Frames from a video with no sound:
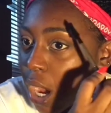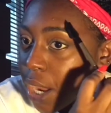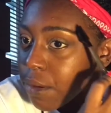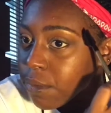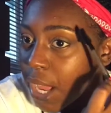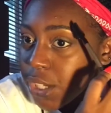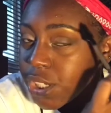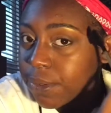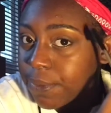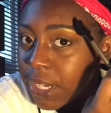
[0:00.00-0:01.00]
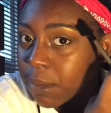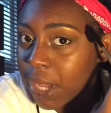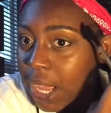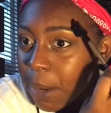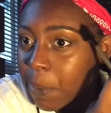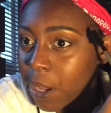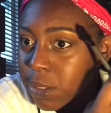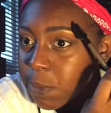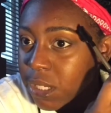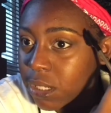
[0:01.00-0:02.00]
I don't actually fill in my
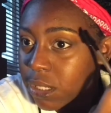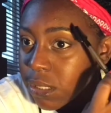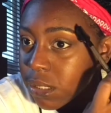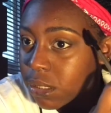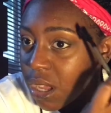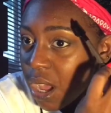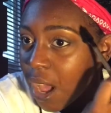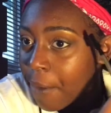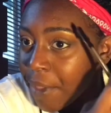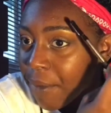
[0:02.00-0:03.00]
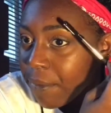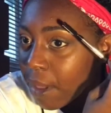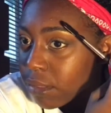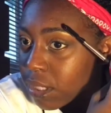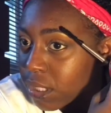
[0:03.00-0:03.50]
eyebrows because I've never felt the